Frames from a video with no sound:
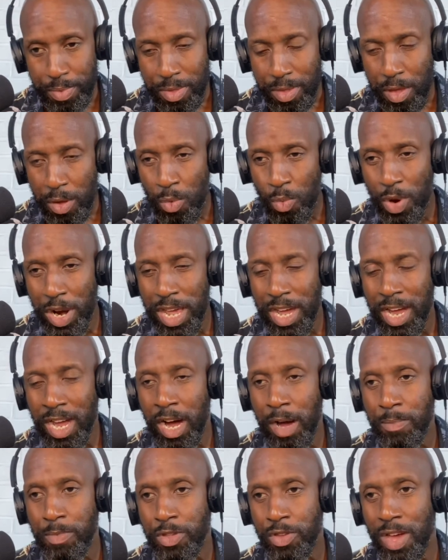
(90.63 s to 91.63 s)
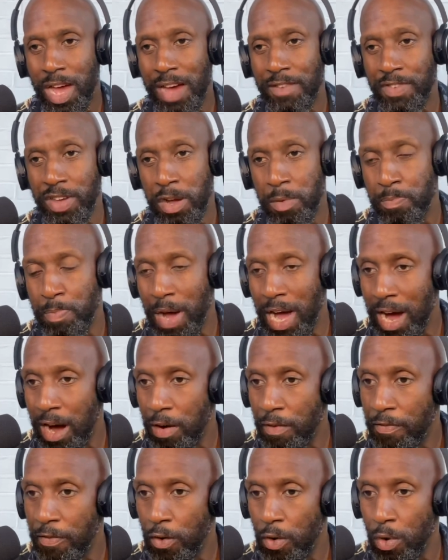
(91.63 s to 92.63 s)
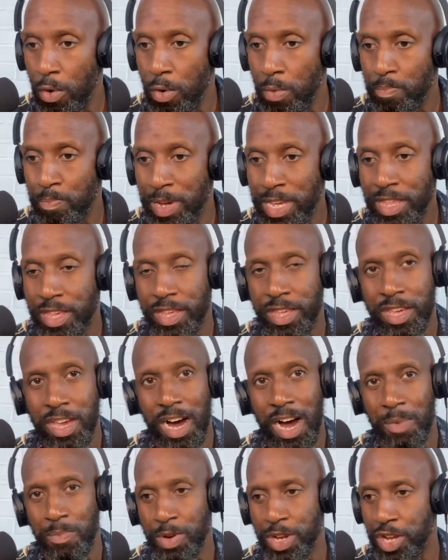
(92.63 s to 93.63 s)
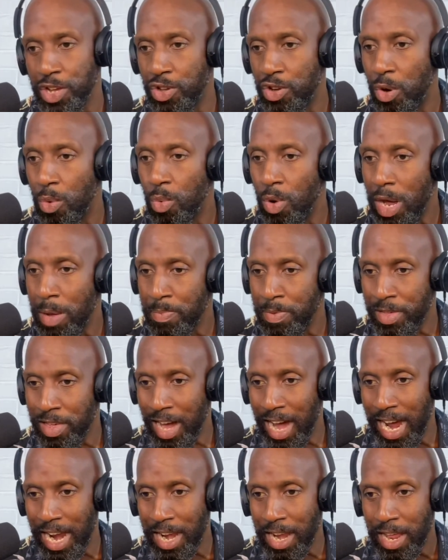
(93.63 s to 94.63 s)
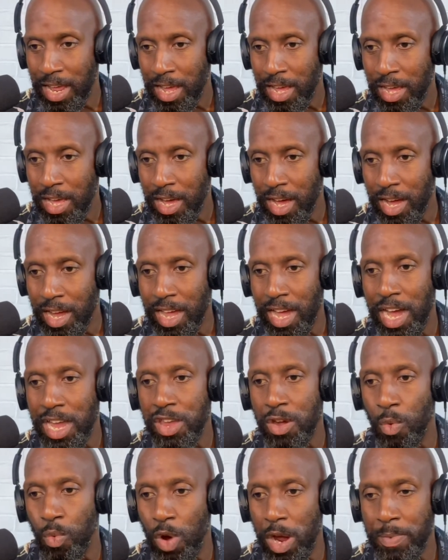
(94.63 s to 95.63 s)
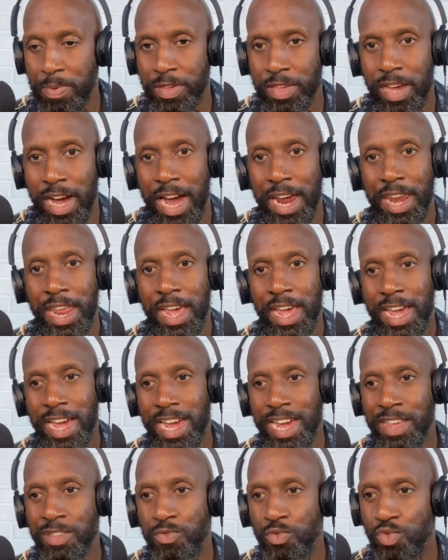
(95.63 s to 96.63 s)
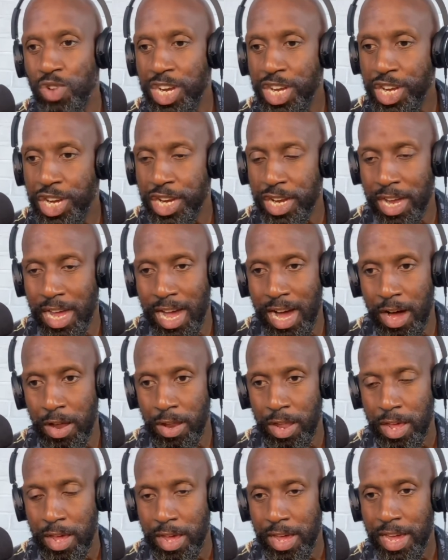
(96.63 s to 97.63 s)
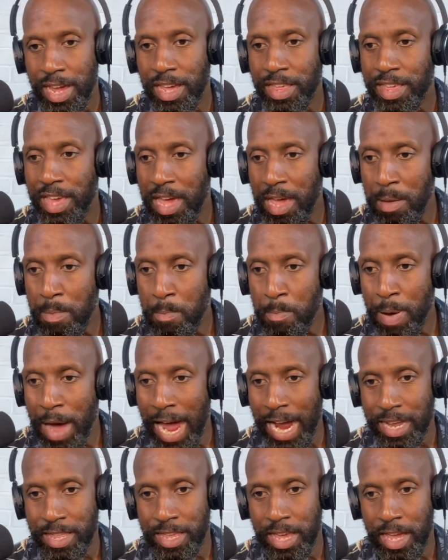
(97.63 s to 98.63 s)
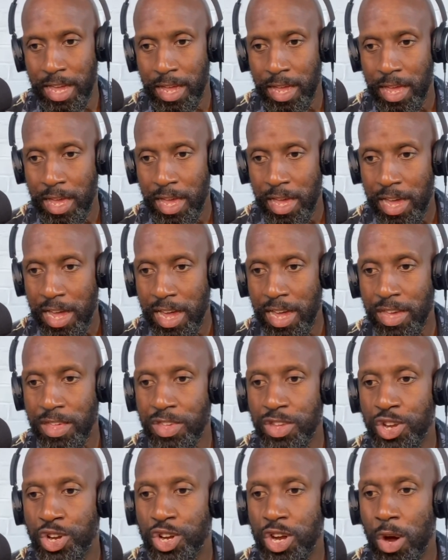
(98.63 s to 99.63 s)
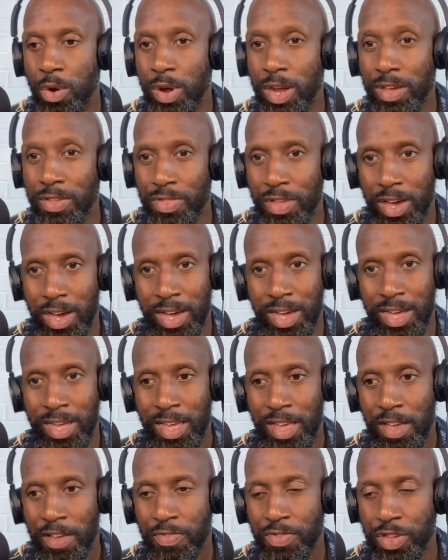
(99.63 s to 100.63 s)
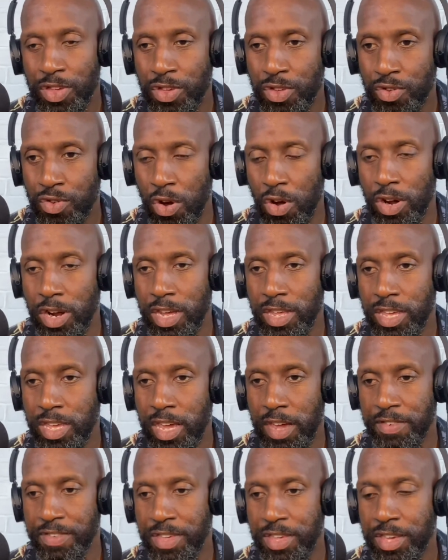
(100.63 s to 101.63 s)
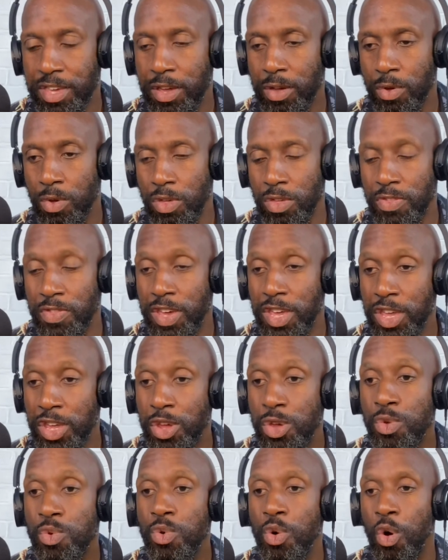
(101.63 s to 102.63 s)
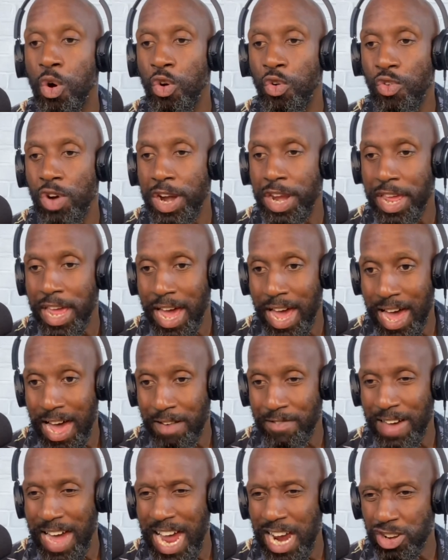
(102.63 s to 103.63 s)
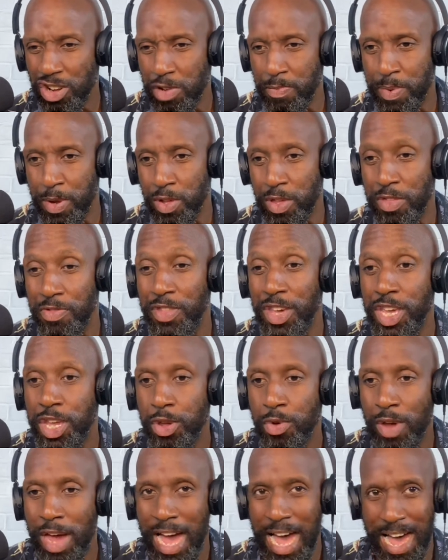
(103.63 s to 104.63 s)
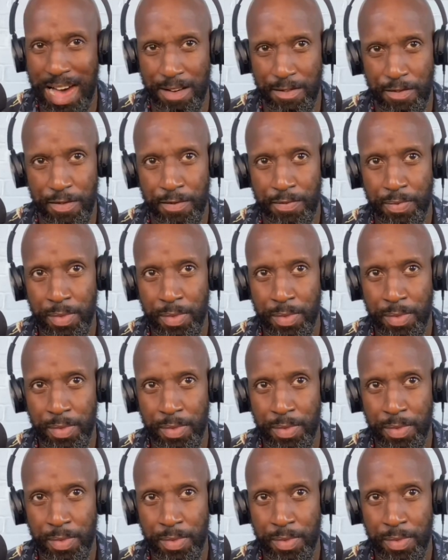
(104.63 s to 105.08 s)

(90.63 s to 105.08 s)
when it comes to having a powerful business card, which is your website, okay? And your website is reaching out, is impacting, is showing the strongest gift skills that you already have, attributes that you have.